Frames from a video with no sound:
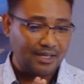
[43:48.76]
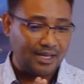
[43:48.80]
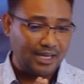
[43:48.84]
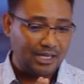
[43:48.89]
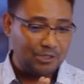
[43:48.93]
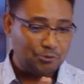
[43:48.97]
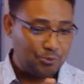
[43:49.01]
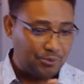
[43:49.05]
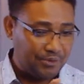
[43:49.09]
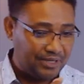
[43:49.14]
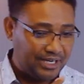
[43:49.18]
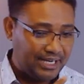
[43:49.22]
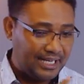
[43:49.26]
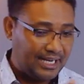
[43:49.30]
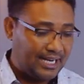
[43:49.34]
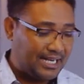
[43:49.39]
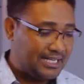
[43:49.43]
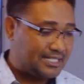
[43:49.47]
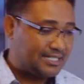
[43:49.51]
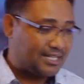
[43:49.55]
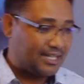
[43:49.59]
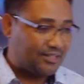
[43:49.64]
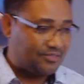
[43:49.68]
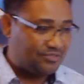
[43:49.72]
as we
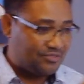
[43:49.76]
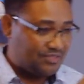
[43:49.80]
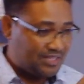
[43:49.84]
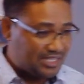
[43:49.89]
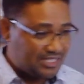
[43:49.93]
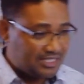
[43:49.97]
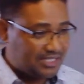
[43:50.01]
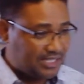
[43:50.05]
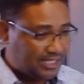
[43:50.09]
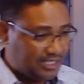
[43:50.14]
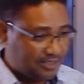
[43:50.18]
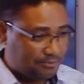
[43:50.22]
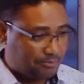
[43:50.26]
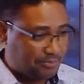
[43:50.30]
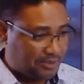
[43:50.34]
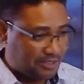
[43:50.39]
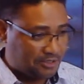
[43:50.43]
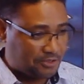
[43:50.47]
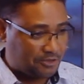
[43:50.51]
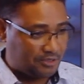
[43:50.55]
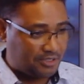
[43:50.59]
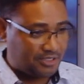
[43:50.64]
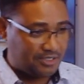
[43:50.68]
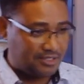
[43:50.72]
realize that these
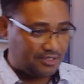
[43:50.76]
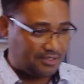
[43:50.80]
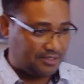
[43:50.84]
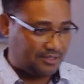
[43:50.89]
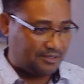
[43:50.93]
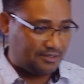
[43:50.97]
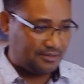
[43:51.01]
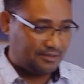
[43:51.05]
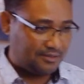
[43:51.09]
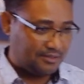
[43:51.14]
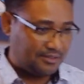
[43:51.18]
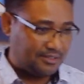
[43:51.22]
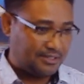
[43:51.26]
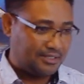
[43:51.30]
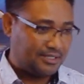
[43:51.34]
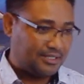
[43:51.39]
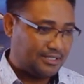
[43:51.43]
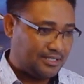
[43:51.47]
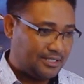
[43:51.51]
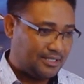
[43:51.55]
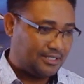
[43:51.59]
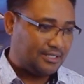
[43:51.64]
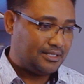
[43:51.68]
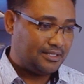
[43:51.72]
celebrations
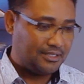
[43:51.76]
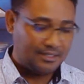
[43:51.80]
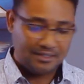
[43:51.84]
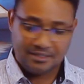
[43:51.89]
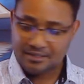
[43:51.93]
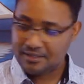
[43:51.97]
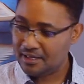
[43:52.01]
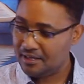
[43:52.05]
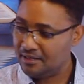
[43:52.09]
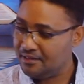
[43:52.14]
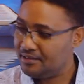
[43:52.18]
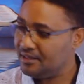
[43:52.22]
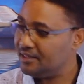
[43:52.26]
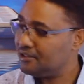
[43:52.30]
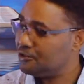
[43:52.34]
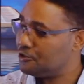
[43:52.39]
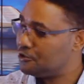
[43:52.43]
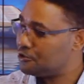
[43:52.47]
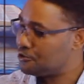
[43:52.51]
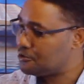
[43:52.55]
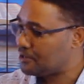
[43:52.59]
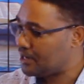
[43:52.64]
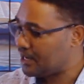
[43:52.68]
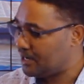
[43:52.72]
that
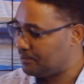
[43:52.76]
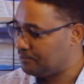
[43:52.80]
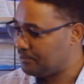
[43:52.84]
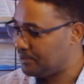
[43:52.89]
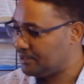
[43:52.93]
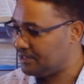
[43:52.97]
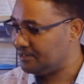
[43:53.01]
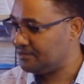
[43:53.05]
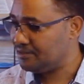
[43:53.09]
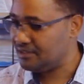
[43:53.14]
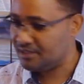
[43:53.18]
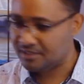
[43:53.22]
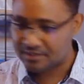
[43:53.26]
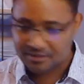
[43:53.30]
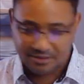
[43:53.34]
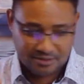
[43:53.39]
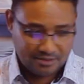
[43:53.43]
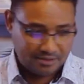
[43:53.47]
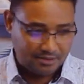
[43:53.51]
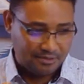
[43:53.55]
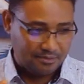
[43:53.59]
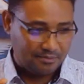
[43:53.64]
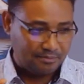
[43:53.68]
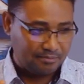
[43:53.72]
used to happen in
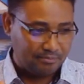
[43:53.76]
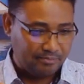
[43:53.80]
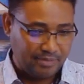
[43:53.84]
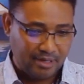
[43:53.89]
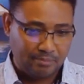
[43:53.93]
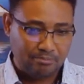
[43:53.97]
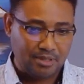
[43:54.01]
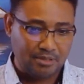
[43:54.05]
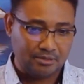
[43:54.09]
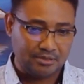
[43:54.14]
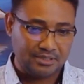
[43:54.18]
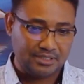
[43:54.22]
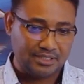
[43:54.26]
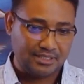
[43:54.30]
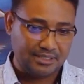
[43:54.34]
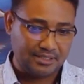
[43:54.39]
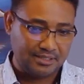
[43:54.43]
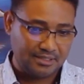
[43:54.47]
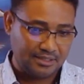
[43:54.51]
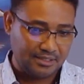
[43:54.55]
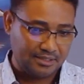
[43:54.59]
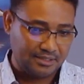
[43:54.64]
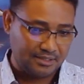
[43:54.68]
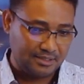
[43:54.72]
this Babylonian
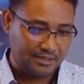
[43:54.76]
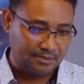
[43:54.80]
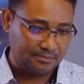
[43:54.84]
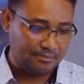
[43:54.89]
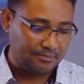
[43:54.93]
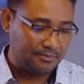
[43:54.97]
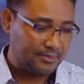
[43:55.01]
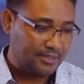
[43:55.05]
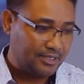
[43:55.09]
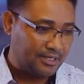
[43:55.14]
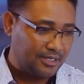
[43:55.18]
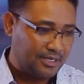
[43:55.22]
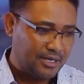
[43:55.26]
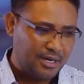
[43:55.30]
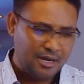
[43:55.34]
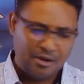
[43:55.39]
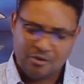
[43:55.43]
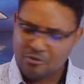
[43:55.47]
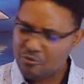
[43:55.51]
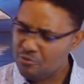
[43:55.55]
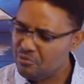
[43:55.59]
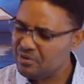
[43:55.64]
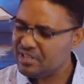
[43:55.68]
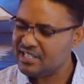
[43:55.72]
system
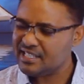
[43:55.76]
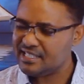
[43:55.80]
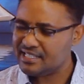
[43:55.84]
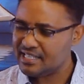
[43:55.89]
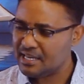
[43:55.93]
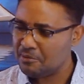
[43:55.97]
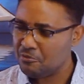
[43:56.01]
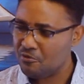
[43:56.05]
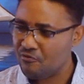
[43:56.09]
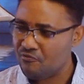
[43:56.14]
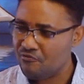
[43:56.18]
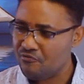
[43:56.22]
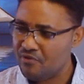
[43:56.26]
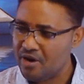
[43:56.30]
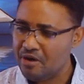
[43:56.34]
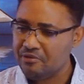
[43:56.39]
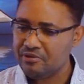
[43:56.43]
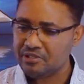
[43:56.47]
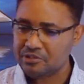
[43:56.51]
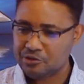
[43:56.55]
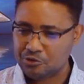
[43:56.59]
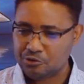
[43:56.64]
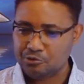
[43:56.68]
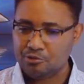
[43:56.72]
resemble
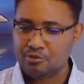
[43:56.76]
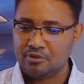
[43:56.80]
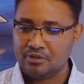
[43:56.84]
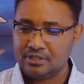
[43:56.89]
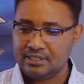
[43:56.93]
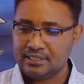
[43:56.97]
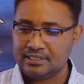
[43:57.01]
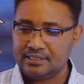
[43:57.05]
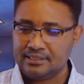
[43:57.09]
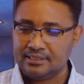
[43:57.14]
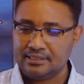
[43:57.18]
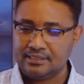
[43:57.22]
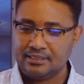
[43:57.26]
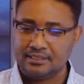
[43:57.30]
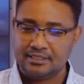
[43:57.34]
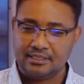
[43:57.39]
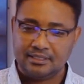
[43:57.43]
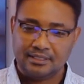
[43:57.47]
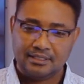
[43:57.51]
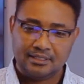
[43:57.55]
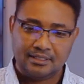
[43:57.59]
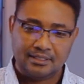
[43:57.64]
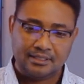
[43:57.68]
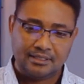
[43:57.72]
very strongly
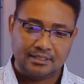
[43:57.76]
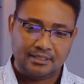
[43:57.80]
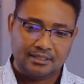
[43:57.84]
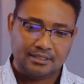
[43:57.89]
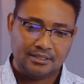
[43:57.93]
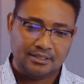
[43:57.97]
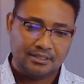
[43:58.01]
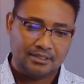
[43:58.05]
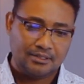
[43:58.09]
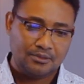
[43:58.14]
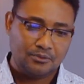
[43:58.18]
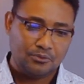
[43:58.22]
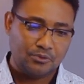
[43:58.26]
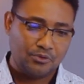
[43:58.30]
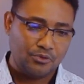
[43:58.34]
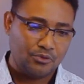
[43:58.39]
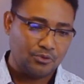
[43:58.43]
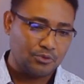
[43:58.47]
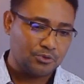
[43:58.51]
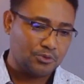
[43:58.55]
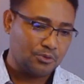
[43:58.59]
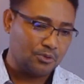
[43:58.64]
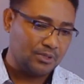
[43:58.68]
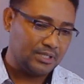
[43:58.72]
with
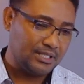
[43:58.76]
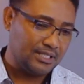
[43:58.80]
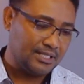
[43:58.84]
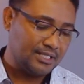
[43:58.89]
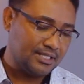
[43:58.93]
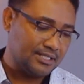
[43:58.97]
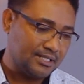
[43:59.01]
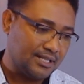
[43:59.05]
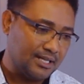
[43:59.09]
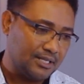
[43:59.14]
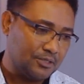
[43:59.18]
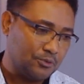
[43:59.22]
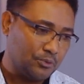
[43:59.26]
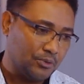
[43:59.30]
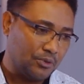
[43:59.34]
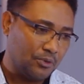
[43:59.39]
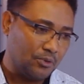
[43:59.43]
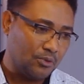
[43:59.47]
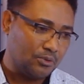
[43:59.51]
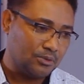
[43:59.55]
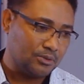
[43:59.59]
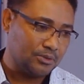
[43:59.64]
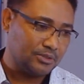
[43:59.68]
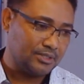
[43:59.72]
those holidays that we
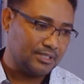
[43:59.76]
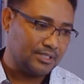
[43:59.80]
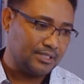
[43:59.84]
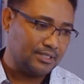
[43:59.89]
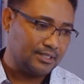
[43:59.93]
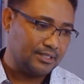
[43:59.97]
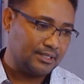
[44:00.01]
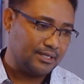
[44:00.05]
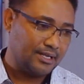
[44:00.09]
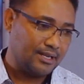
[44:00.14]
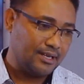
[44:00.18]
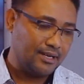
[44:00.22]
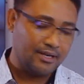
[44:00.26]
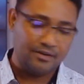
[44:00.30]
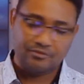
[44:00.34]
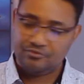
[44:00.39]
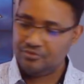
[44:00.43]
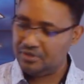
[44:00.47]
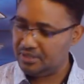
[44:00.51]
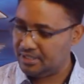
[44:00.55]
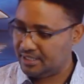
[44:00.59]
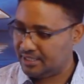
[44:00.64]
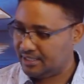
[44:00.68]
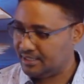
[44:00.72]
hold
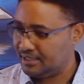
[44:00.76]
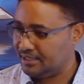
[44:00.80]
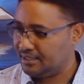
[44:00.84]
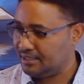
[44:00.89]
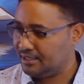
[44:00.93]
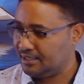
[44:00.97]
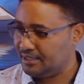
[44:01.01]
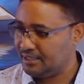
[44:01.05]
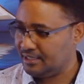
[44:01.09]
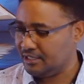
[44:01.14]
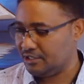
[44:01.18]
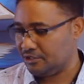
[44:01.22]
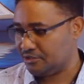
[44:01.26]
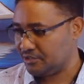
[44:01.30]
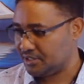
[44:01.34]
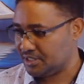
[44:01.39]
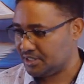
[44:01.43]
every year in